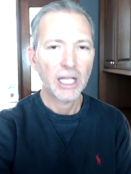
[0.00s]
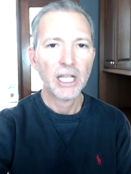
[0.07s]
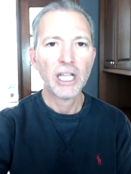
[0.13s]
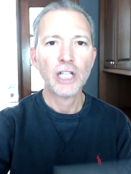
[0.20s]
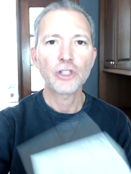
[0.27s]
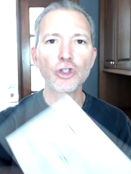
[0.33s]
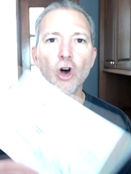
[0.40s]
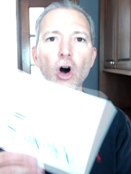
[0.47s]

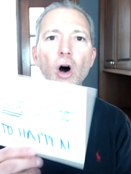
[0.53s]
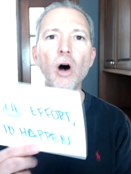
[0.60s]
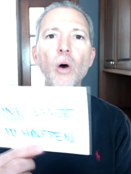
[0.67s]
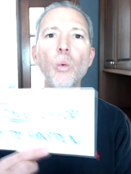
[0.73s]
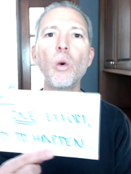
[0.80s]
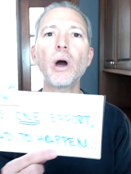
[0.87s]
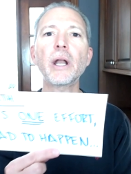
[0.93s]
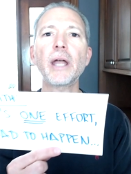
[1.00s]
It's all
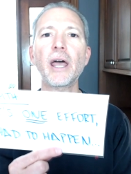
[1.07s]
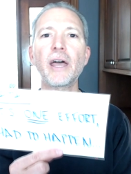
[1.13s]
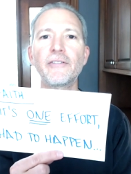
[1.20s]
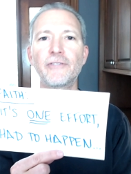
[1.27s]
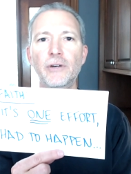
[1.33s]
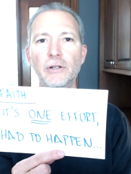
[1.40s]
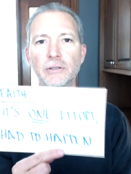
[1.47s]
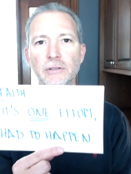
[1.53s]
one
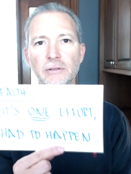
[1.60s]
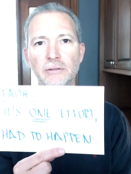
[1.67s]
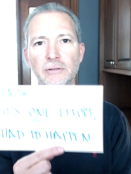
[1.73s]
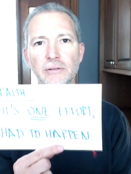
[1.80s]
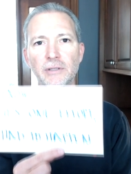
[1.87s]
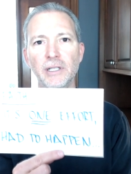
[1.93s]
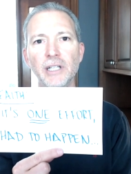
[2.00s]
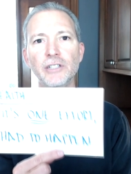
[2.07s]
effort.
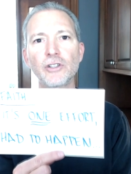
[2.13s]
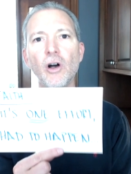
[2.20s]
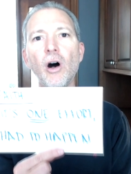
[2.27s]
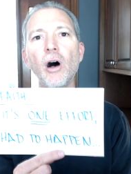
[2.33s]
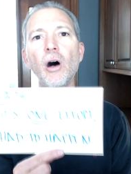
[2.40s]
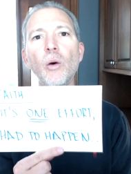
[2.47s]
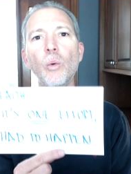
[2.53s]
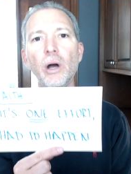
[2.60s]
It's
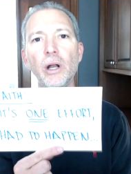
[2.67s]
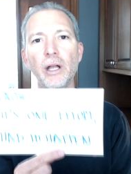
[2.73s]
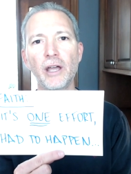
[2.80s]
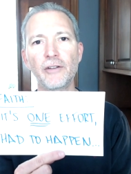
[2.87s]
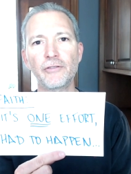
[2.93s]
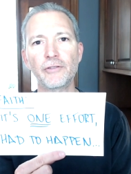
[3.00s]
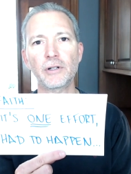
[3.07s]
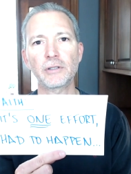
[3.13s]
all one
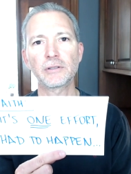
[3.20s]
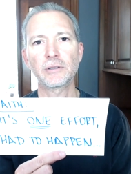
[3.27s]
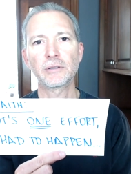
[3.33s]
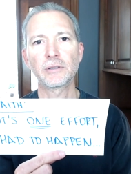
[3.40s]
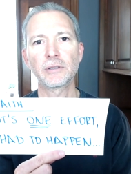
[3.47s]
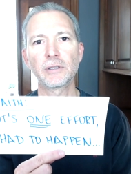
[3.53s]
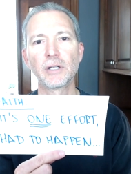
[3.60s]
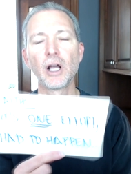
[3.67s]
effort.
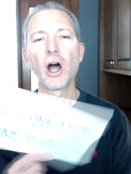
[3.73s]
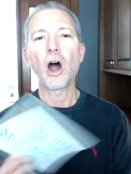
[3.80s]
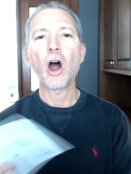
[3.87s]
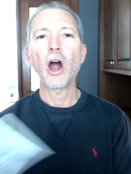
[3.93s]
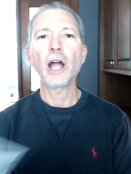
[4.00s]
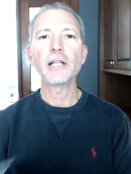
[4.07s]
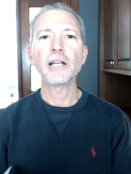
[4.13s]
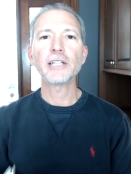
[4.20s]
All
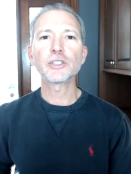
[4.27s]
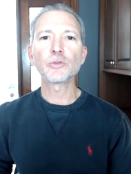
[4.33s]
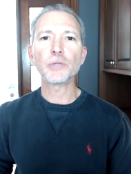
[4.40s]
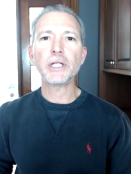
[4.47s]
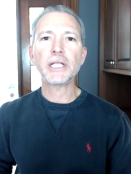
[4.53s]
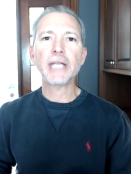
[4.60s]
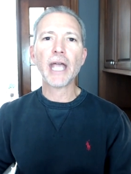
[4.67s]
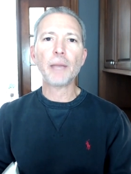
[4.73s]
right, let's
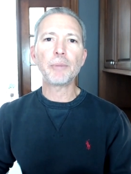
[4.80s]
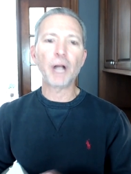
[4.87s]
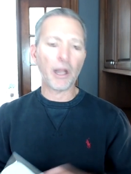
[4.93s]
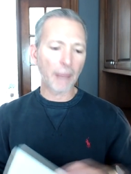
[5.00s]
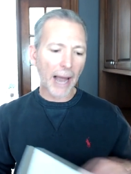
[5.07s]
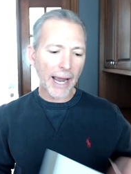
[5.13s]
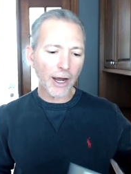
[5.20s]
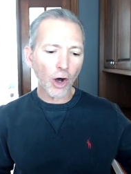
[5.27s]
recap it up.
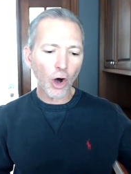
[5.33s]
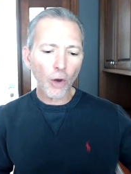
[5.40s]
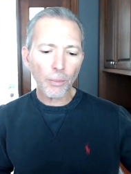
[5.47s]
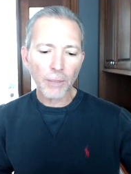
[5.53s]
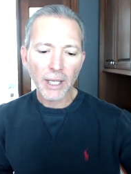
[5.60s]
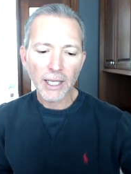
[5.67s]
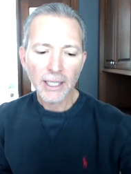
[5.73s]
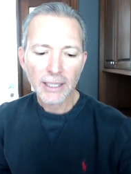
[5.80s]
I hope
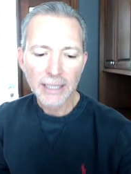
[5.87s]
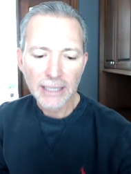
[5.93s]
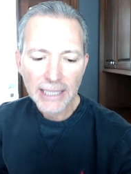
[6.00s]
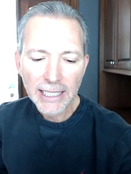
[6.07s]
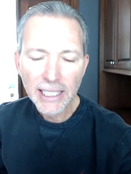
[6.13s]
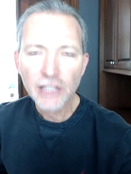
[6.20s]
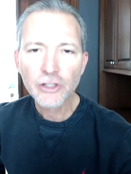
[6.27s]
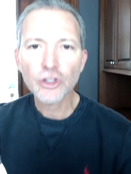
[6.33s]

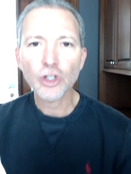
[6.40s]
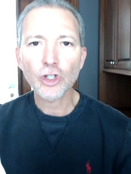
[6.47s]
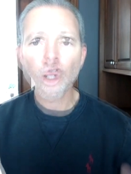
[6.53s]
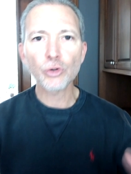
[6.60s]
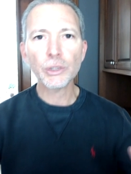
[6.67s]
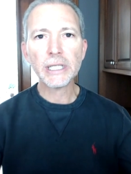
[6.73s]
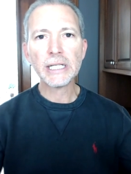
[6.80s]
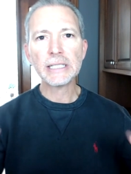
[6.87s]
these
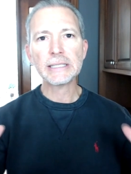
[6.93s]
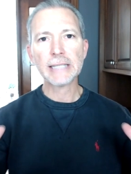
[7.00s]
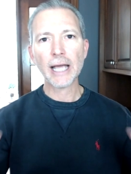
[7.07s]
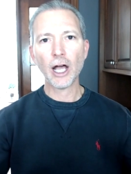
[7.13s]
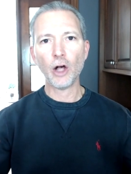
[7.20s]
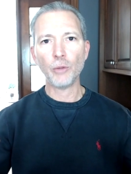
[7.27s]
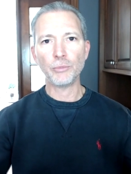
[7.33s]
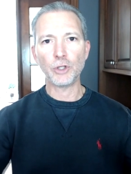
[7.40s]
creeds
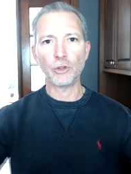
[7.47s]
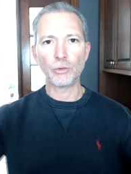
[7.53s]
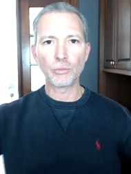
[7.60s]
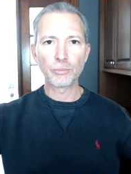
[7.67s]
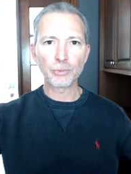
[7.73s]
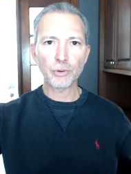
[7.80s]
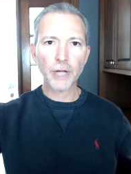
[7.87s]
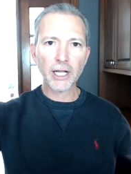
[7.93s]
help you.
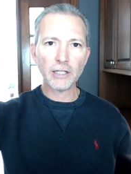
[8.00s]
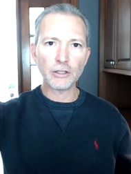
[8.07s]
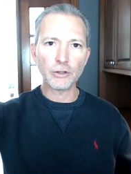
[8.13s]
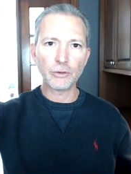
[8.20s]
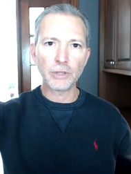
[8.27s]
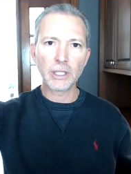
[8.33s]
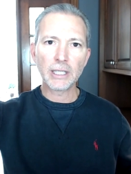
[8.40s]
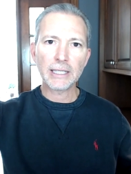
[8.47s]

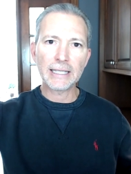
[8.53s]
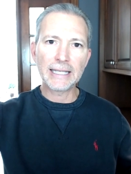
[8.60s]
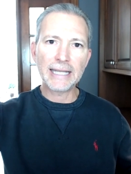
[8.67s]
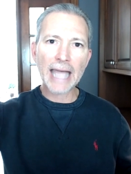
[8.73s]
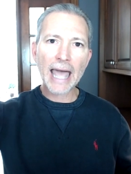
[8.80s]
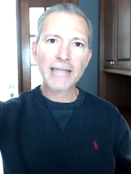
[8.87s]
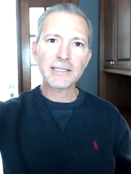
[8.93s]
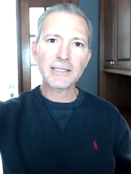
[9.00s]
Prelude,
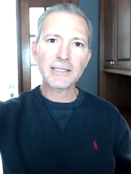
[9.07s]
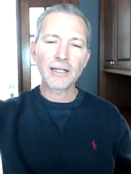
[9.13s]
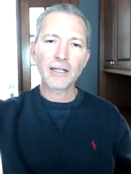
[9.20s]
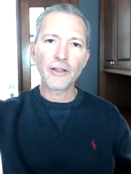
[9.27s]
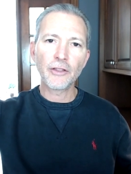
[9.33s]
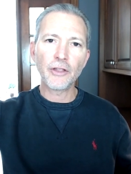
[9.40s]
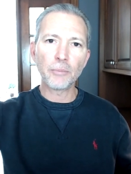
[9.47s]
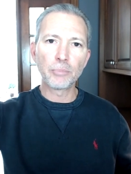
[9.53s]
get
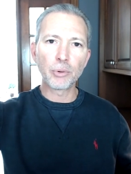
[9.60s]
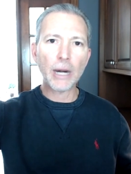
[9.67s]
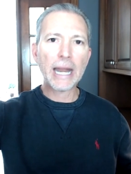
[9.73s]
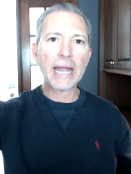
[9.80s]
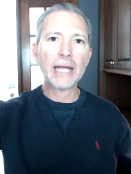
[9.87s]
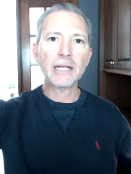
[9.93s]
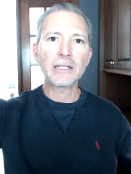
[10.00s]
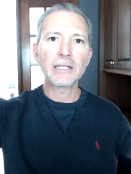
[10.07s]
the
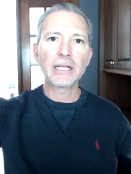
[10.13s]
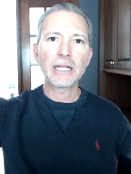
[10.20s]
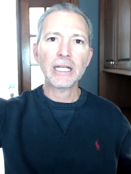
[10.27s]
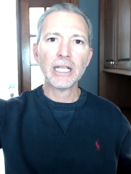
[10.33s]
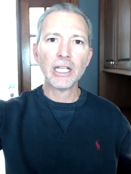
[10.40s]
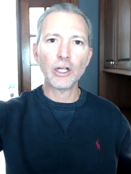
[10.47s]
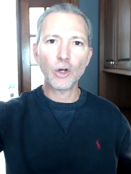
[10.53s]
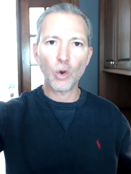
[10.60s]
brand
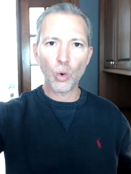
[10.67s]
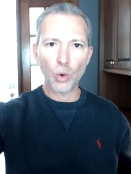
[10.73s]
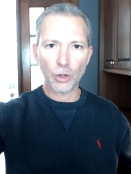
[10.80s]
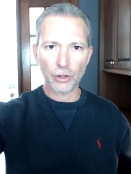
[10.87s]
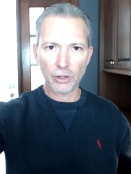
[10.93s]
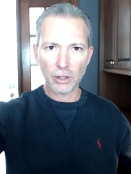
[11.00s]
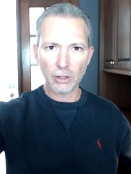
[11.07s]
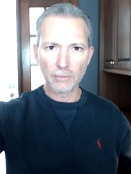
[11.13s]
in
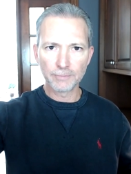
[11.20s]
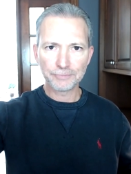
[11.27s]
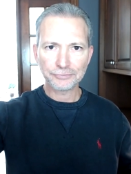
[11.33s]
order.